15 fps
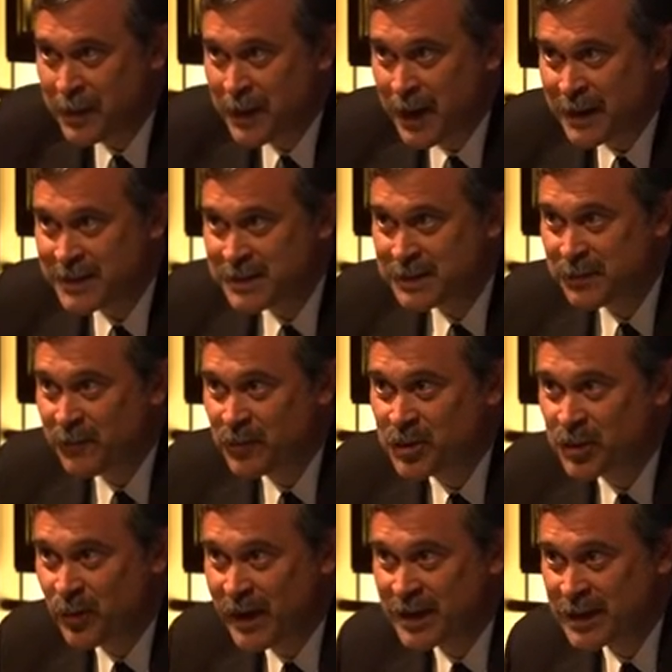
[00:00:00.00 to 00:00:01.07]
nice,
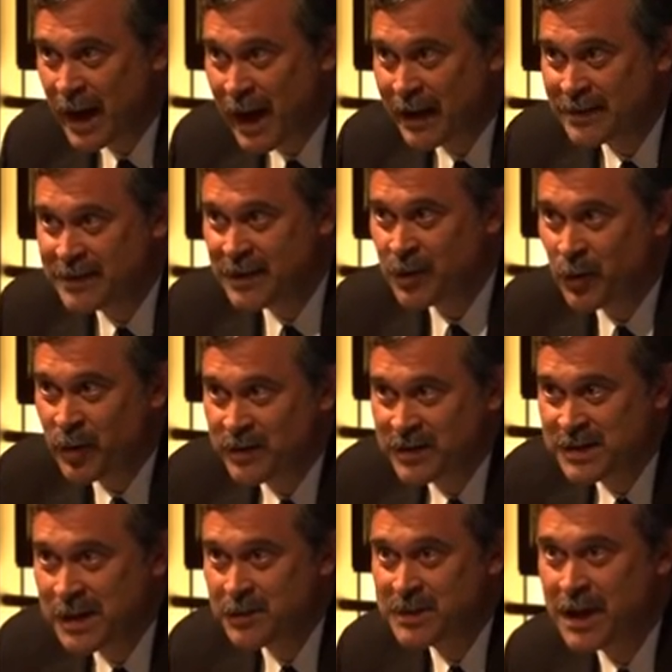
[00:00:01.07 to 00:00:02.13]
strange oddity that we were at the same